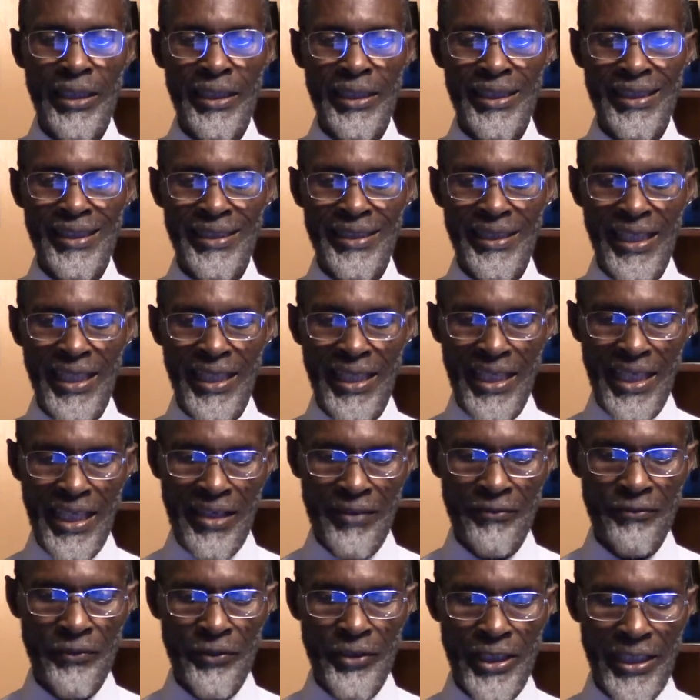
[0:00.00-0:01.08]
in
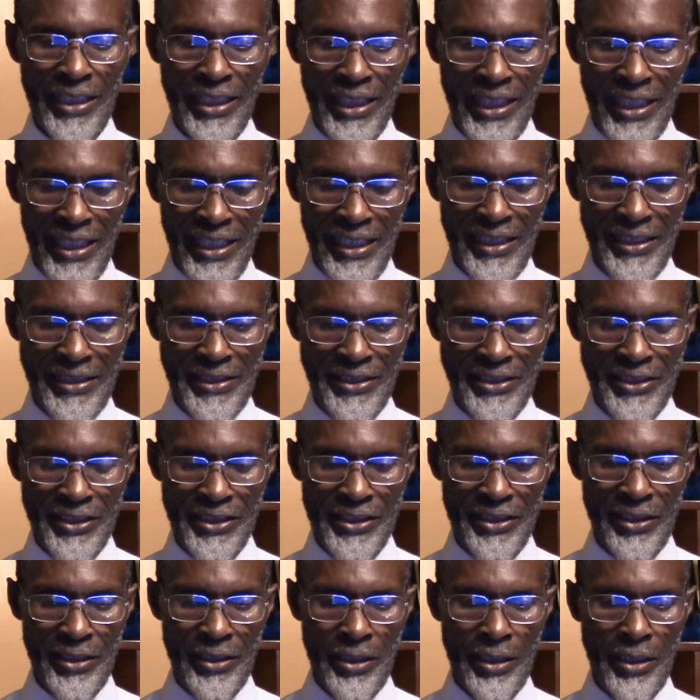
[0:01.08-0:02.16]
every age.